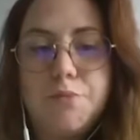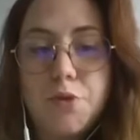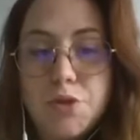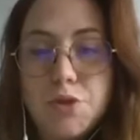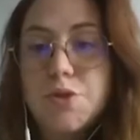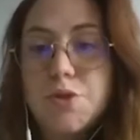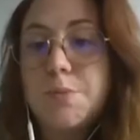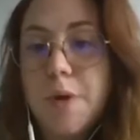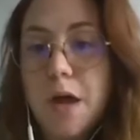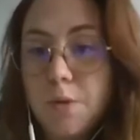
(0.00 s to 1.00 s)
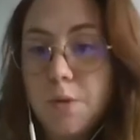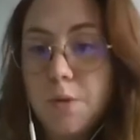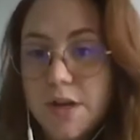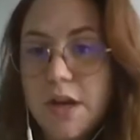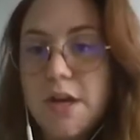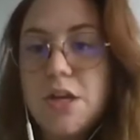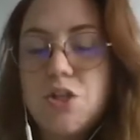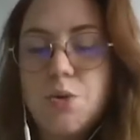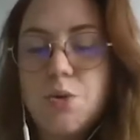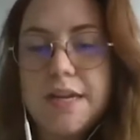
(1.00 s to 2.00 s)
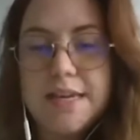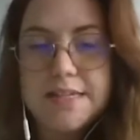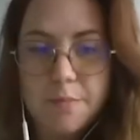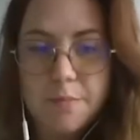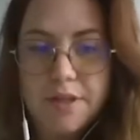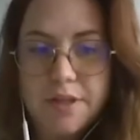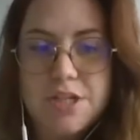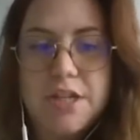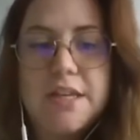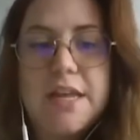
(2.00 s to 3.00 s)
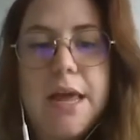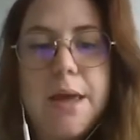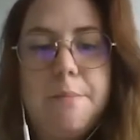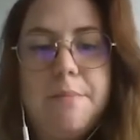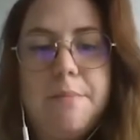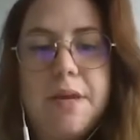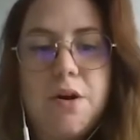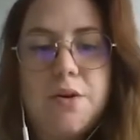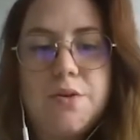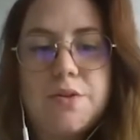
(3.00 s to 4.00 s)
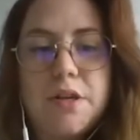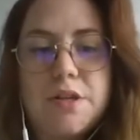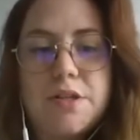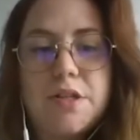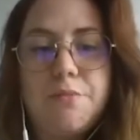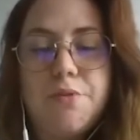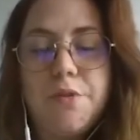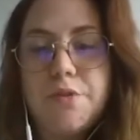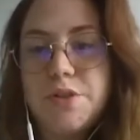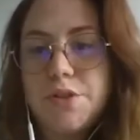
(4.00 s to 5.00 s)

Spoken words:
produce brown water during its carbonation, because some previous